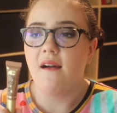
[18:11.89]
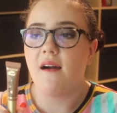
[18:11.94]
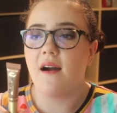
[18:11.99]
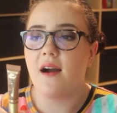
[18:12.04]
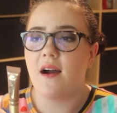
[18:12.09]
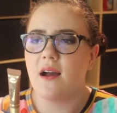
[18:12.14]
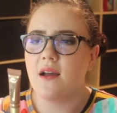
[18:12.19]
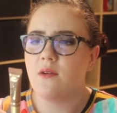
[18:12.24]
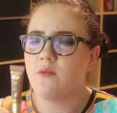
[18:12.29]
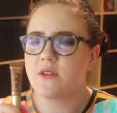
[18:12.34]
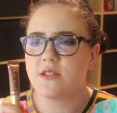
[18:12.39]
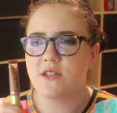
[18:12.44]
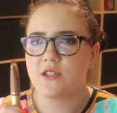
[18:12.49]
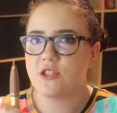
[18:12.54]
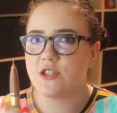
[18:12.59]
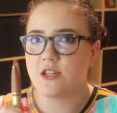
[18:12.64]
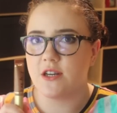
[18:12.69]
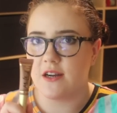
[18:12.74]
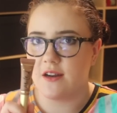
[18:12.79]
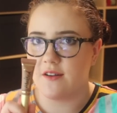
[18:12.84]
I wasn't
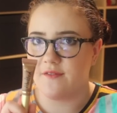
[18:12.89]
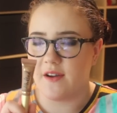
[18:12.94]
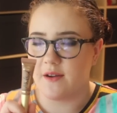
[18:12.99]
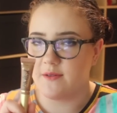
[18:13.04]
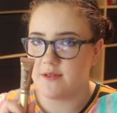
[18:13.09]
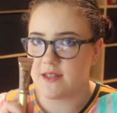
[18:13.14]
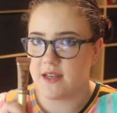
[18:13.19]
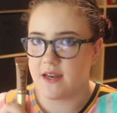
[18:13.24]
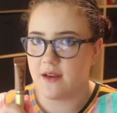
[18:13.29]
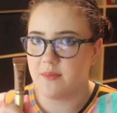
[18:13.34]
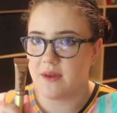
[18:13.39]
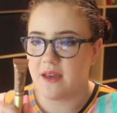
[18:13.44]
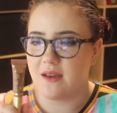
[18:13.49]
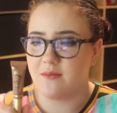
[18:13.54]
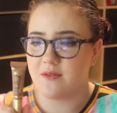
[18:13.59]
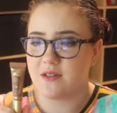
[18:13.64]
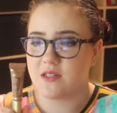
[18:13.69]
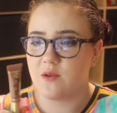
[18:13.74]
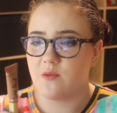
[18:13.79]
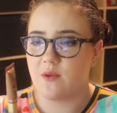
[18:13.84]
sure if I was going to be
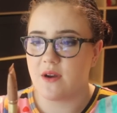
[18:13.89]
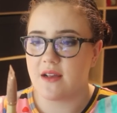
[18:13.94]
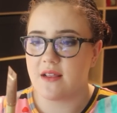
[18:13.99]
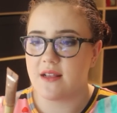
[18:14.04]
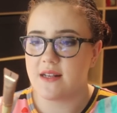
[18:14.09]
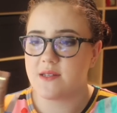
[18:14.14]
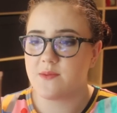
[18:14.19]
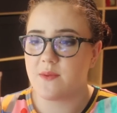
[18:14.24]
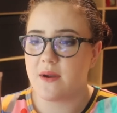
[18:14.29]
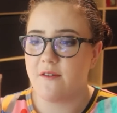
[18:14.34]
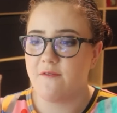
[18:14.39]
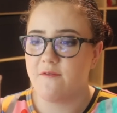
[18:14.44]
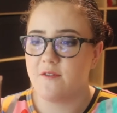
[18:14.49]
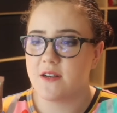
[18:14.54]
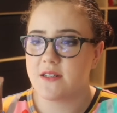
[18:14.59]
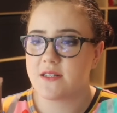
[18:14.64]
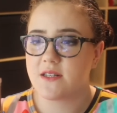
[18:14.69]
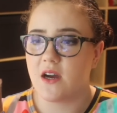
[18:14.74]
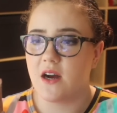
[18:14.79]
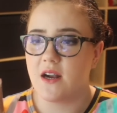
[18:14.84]
able to wear this when I
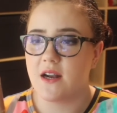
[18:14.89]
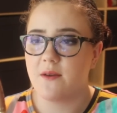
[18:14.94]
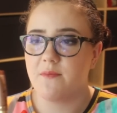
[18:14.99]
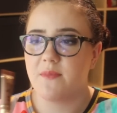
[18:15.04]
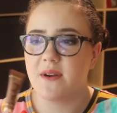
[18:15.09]
first got it,